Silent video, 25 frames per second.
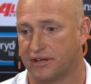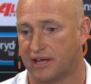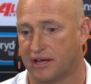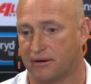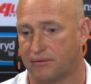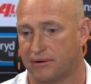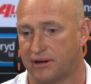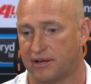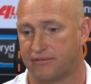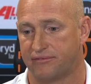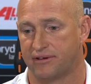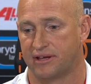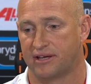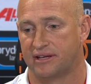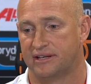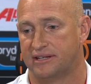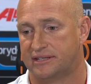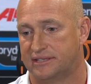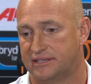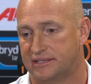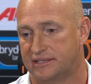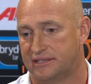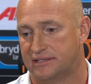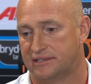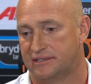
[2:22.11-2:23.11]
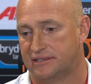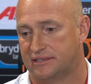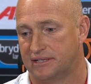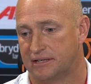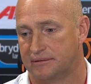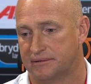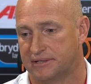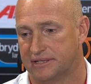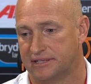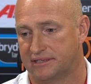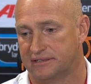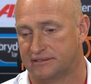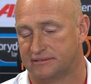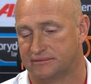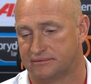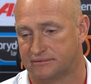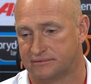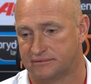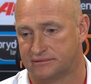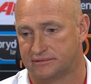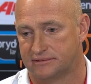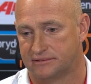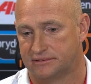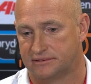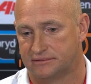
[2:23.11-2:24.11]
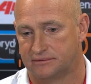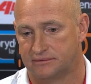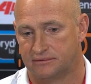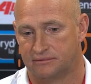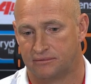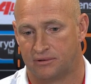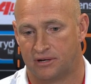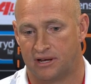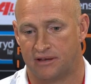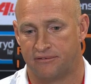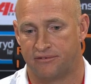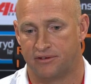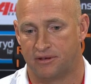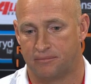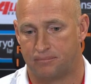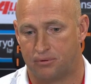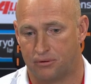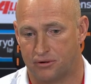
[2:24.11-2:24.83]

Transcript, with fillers: You know, whenever, I mean, whenever you